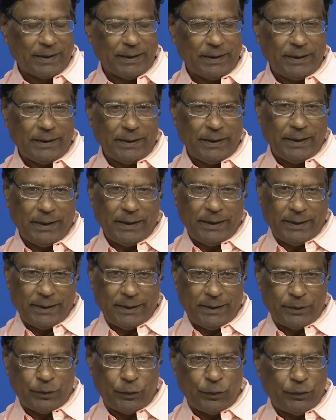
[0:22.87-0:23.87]
in
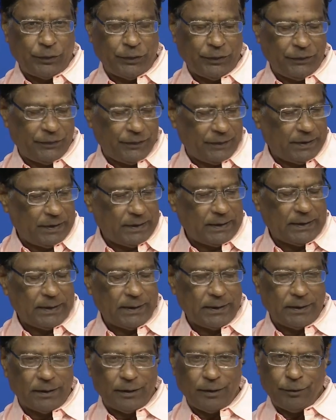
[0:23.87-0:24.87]
the course
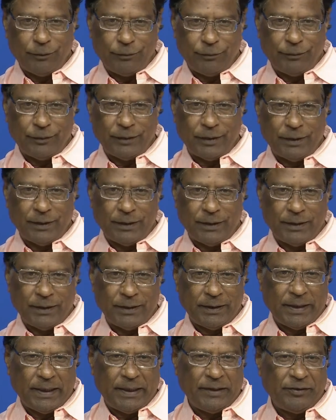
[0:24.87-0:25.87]
of
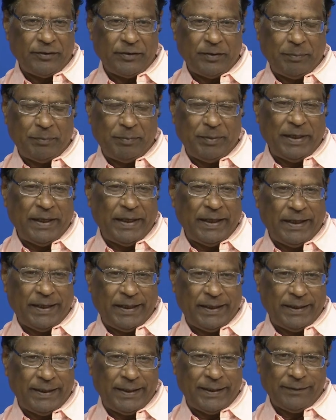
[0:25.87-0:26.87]

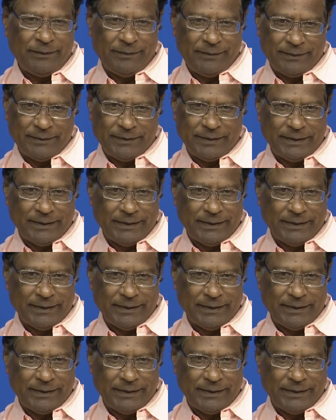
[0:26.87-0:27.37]
ICP-AES